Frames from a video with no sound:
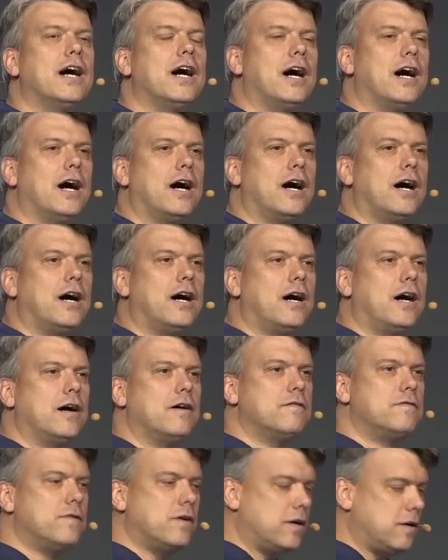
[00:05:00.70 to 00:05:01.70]
uh,
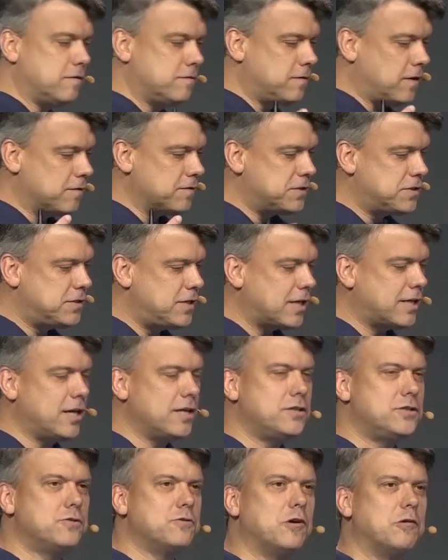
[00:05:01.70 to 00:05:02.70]
of, of, of,
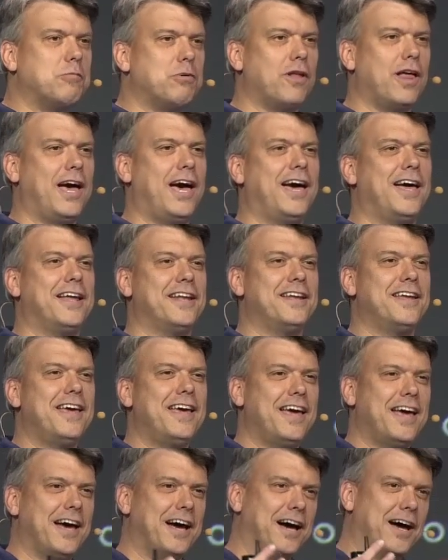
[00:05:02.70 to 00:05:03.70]
sticking to a plan
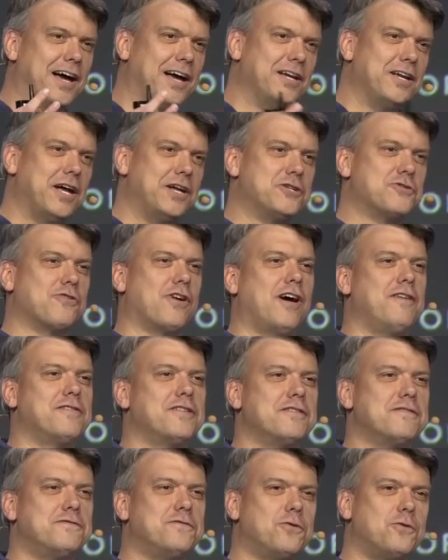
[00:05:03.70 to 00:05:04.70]
uh, and, and, driving
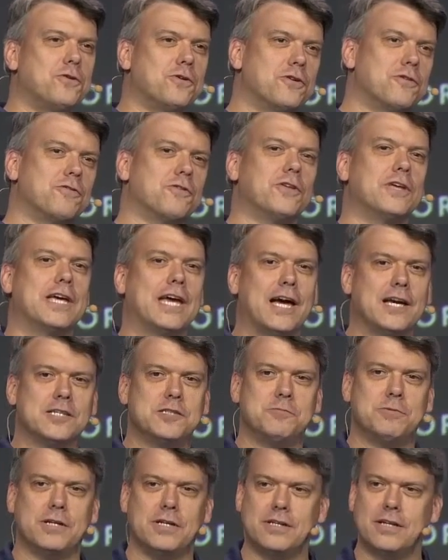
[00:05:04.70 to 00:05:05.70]
it forward really
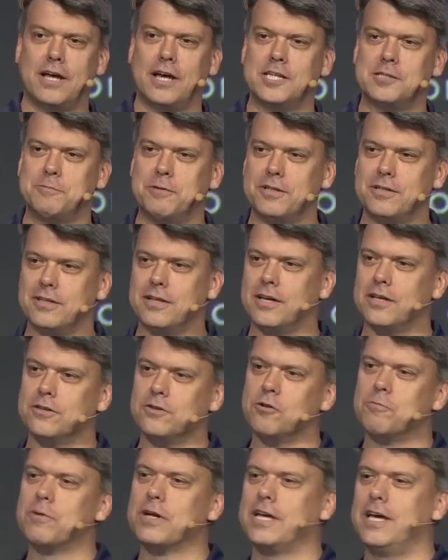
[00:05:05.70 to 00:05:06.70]
has been, has been uh,
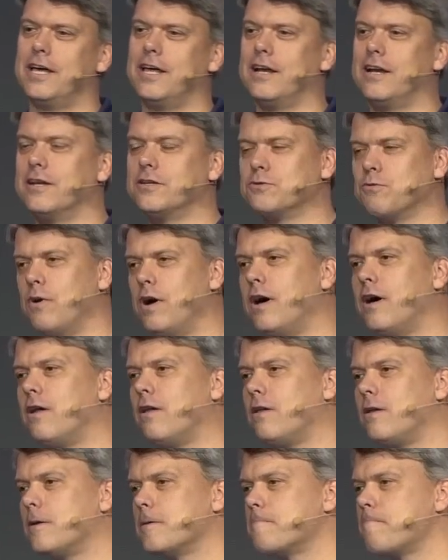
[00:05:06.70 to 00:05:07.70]
lubricated as
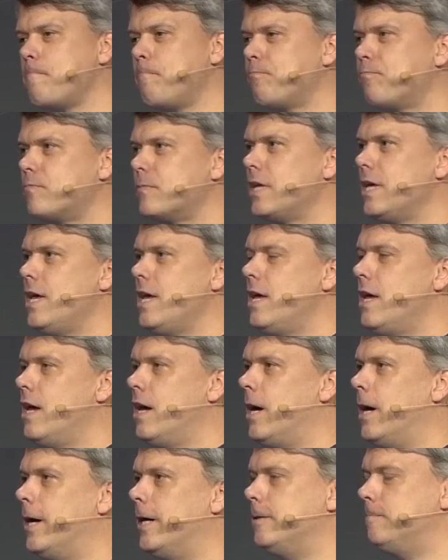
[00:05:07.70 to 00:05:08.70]
well.
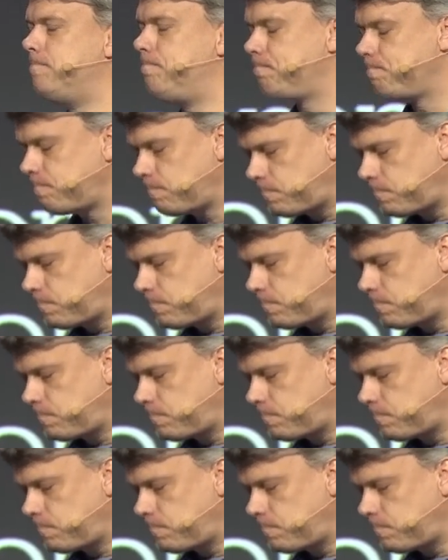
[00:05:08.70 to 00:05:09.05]
Um,